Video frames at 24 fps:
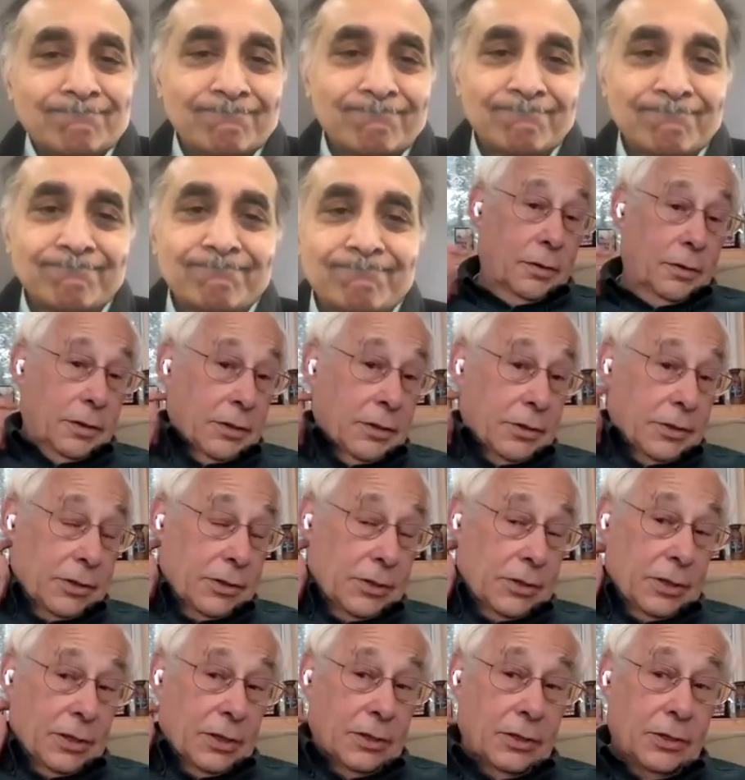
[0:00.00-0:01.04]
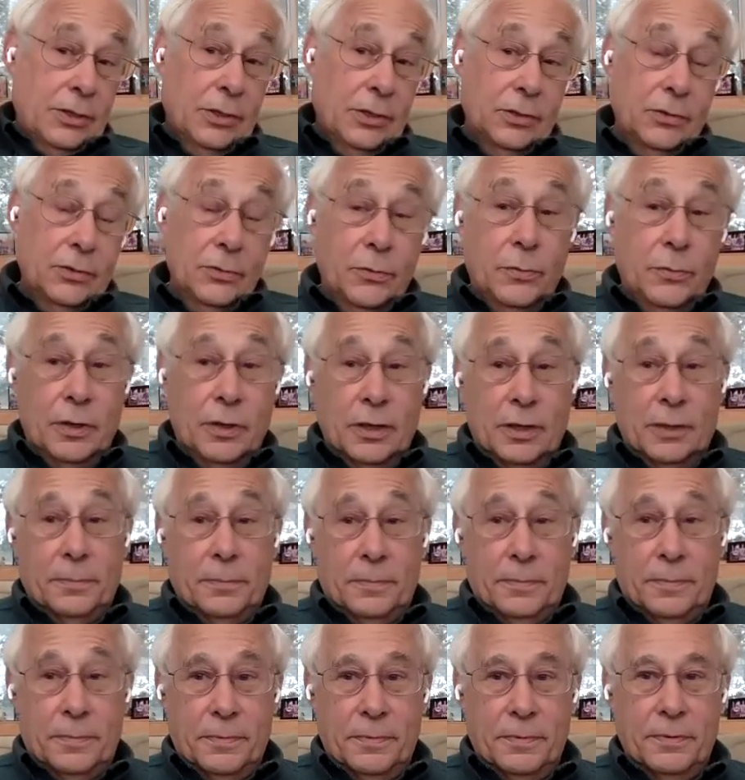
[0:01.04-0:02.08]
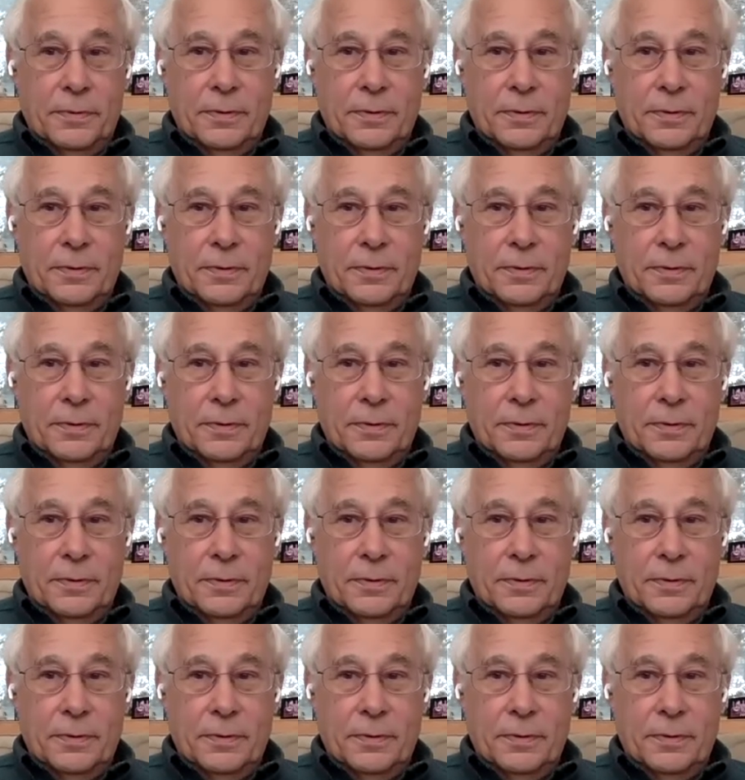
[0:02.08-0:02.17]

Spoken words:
Well, there are at least two